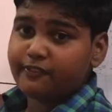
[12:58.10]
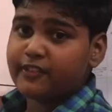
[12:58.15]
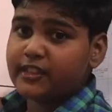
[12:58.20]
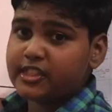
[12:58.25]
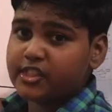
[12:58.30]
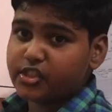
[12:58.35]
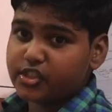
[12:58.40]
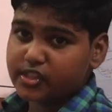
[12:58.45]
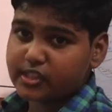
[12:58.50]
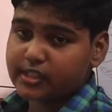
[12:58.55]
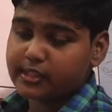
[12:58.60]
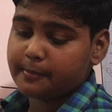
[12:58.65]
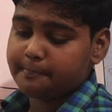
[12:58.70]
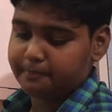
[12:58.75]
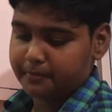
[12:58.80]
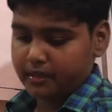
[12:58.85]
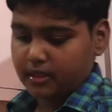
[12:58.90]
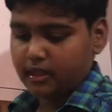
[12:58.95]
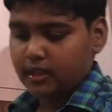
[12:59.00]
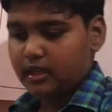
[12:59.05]
features.
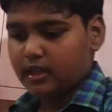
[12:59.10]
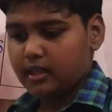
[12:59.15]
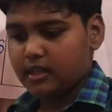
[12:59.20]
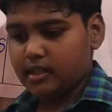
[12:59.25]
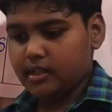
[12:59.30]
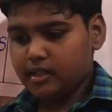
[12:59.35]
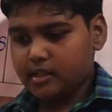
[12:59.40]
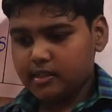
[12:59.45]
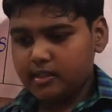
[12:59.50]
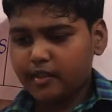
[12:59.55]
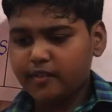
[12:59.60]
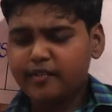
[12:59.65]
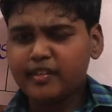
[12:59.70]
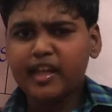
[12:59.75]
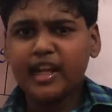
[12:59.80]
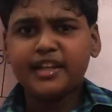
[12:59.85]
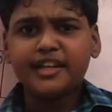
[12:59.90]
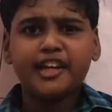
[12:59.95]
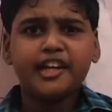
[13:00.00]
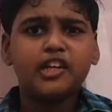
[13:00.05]
So we
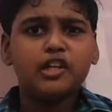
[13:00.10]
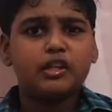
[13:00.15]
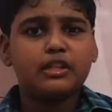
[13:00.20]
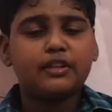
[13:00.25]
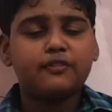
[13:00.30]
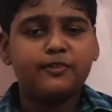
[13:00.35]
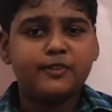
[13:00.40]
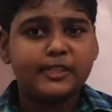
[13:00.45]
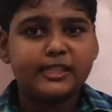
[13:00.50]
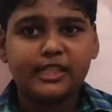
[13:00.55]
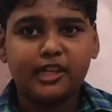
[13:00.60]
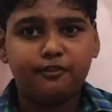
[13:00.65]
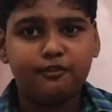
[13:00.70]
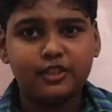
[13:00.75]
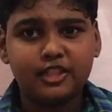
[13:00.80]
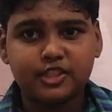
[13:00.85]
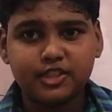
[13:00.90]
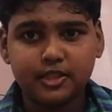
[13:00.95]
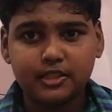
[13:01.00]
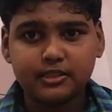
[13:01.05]
already know the physical
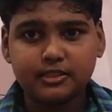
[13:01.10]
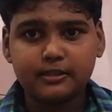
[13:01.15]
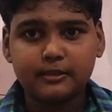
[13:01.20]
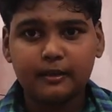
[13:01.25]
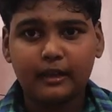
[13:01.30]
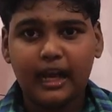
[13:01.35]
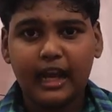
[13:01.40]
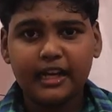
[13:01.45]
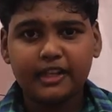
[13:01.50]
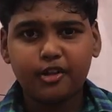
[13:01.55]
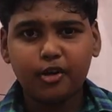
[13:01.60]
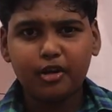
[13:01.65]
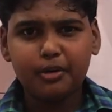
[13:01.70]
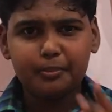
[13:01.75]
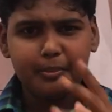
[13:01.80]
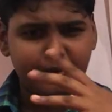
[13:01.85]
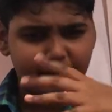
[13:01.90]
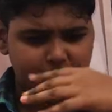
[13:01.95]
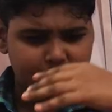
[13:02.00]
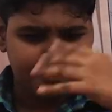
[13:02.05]
features. I told
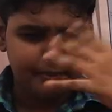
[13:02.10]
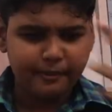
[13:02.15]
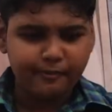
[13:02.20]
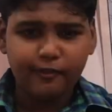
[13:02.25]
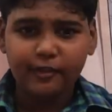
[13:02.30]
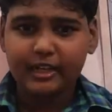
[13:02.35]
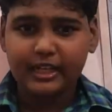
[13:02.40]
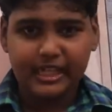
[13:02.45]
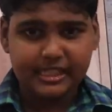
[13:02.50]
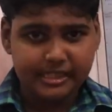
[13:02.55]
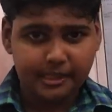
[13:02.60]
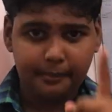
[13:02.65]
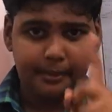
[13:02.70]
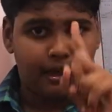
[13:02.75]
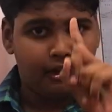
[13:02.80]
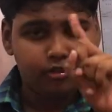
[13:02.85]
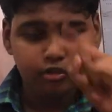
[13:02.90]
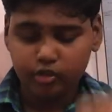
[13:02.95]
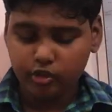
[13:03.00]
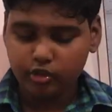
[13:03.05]
you in the before class I
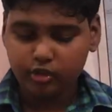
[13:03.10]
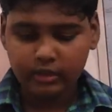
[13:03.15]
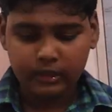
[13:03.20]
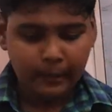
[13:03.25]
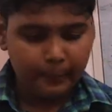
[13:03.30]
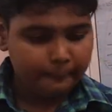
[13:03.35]
have took.